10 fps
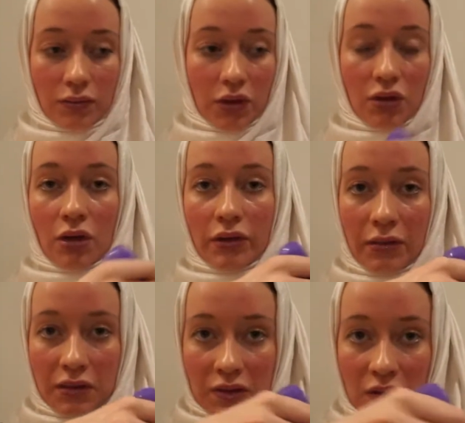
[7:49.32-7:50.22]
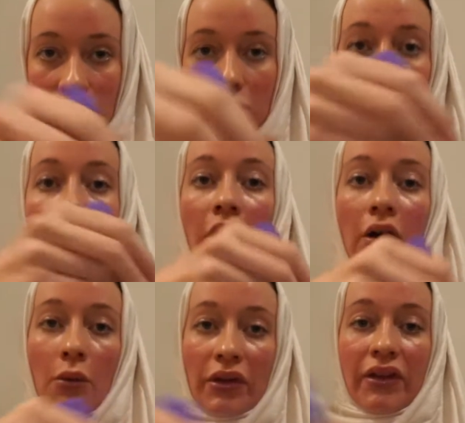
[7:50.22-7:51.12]
you know, they will sort of
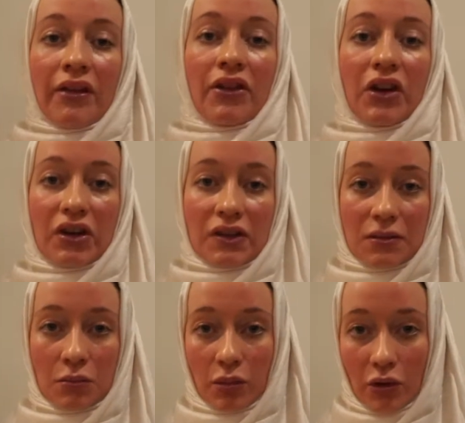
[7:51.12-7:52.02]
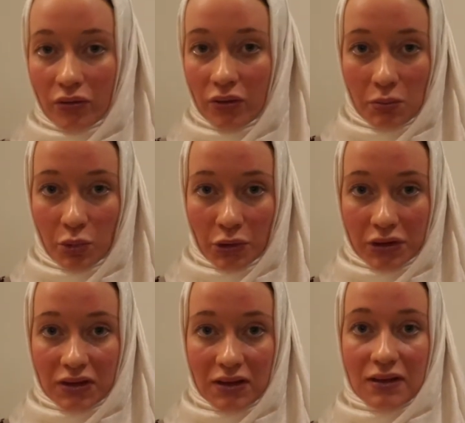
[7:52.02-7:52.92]
mark whatever is of
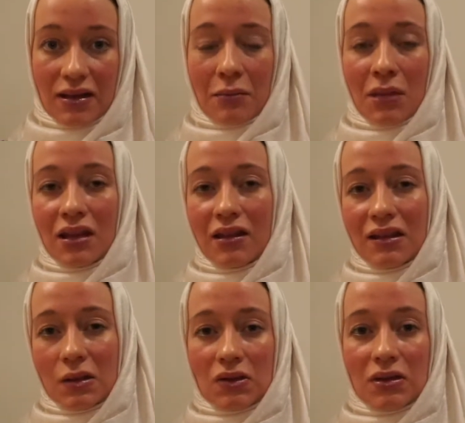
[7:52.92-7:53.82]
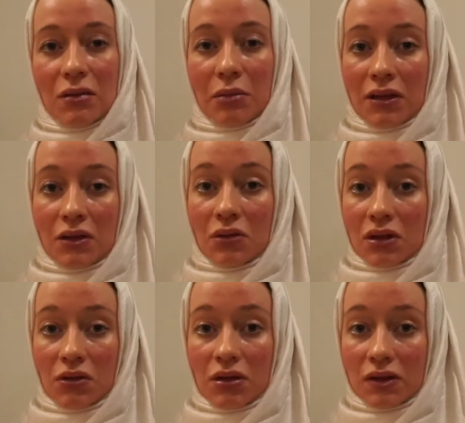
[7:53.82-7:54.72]
importance. I mean, this also depends on what
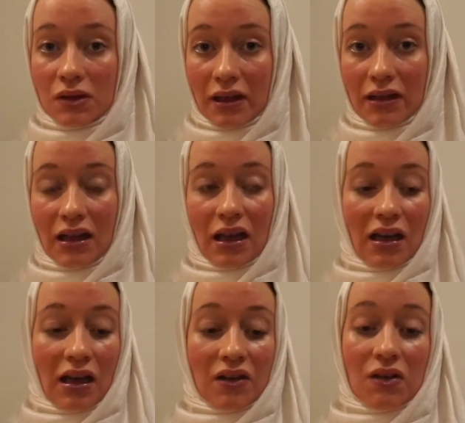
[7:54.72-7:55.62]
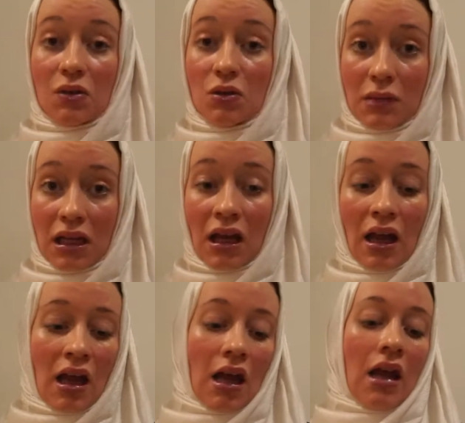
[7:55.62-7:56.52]
you are studying. I assuming
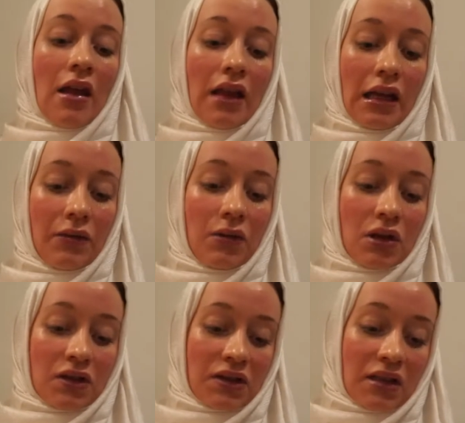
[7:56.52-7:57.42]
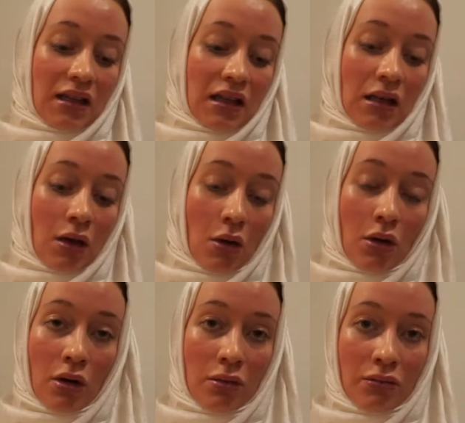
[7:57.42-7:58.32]
that if you're studying
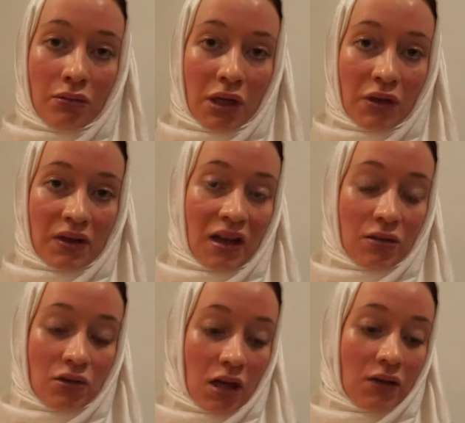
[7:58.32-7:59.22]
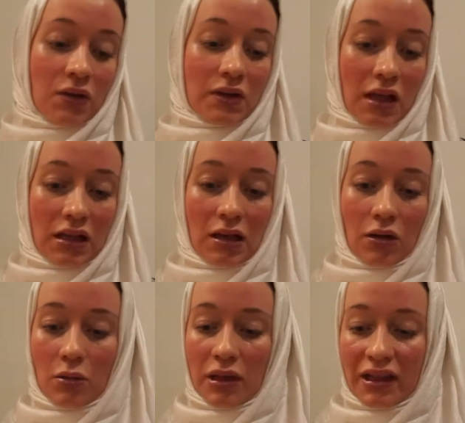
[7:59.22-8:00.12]
law, because I tried to study
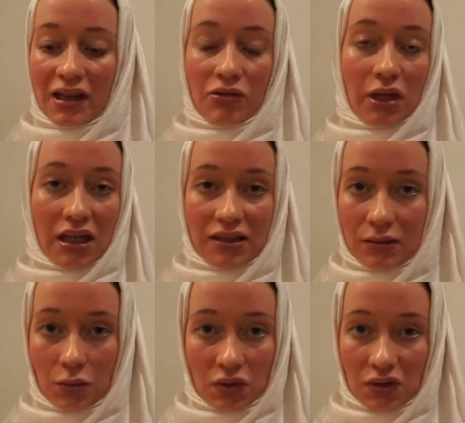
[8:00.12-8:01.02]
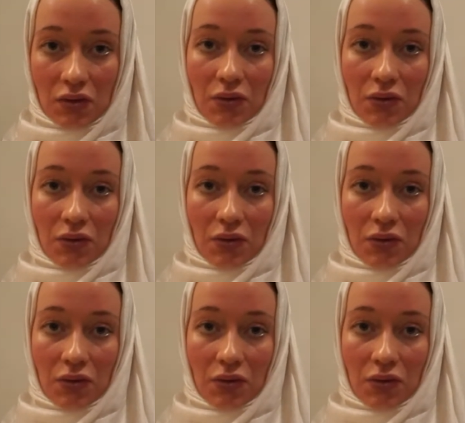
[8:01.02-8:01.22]
law, but I realized it was not